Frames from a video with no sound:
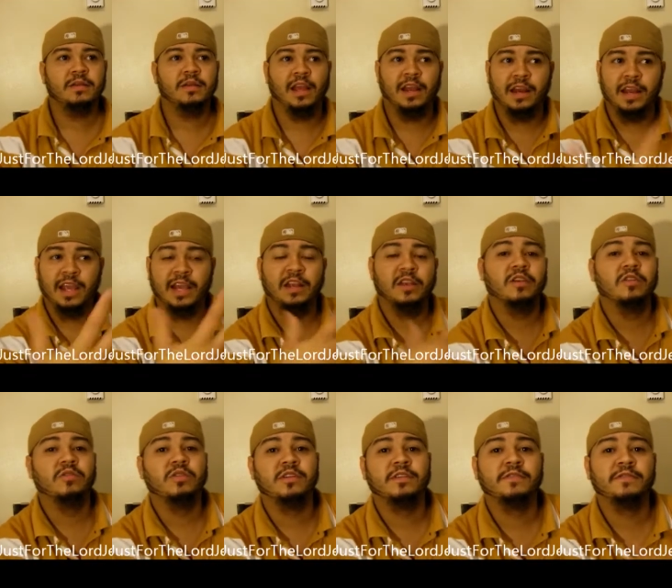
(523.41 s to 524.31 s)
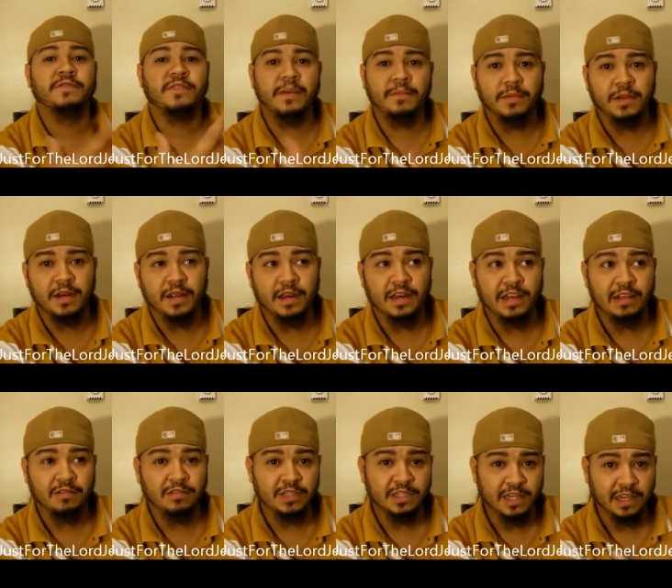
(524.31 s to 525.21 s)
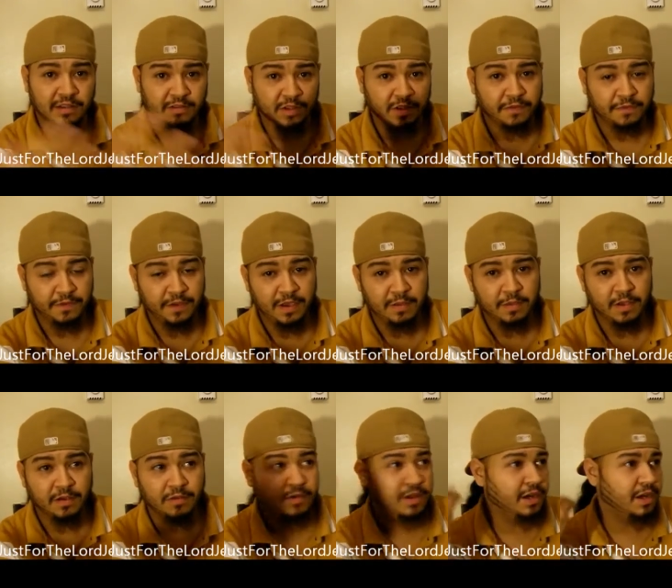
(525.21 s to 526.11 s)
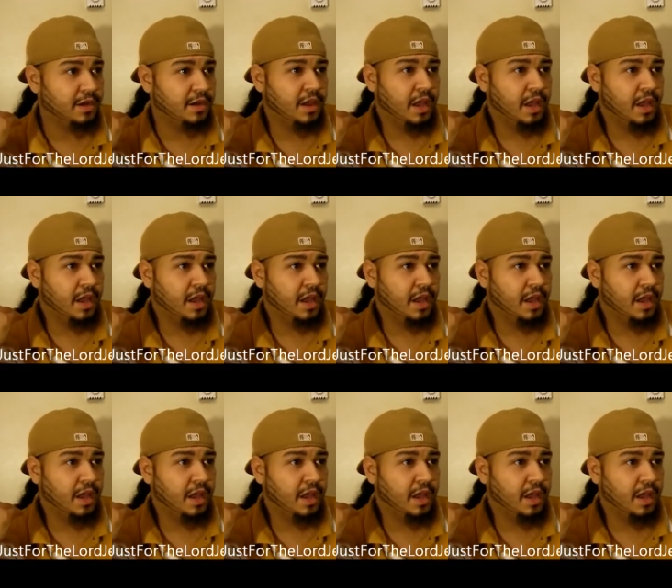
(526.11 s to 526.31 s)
and the angel was feminine. It was a female with